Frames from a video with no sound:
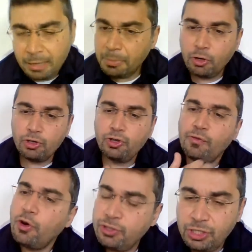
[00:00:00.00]
because of
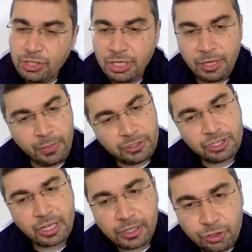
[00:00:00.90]
OCD. This
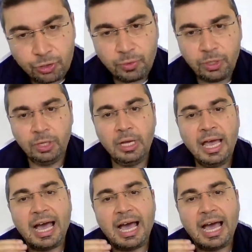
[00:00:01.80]
is a ritual.